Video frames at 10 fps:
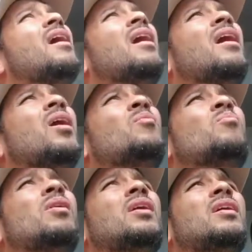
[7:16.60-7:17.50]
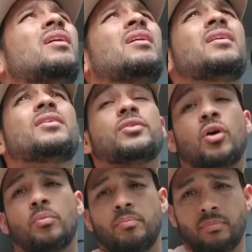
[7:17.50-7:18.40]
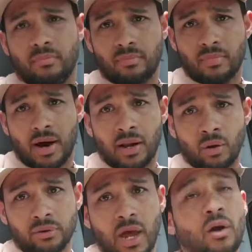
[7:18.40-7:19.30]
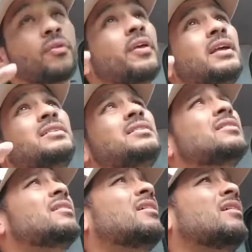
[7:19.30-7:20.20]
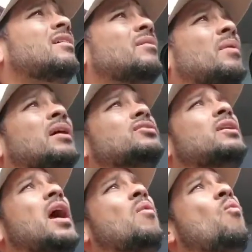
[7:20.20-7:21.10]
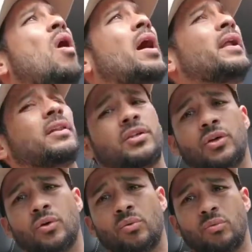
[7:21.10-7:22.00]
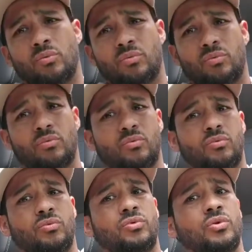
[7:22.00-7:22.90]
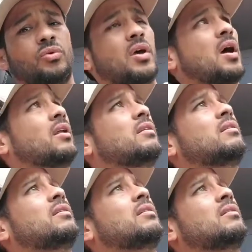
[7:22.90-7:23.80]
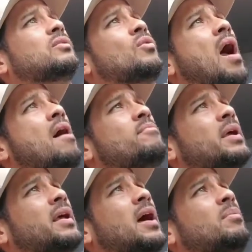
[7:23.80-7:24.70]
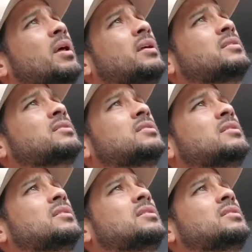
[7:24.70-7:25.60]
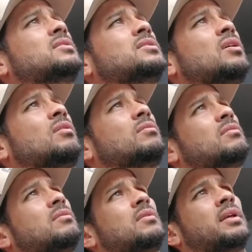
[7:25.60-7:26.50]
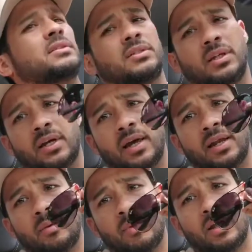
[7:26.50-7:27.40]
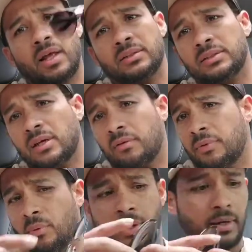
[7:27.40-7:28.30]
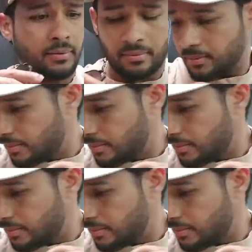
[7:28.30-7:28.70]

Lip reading: So I looked out on this. Actually, I wanted to do that, to have my cab lights. So next thing, I got to get my glasses out of the way.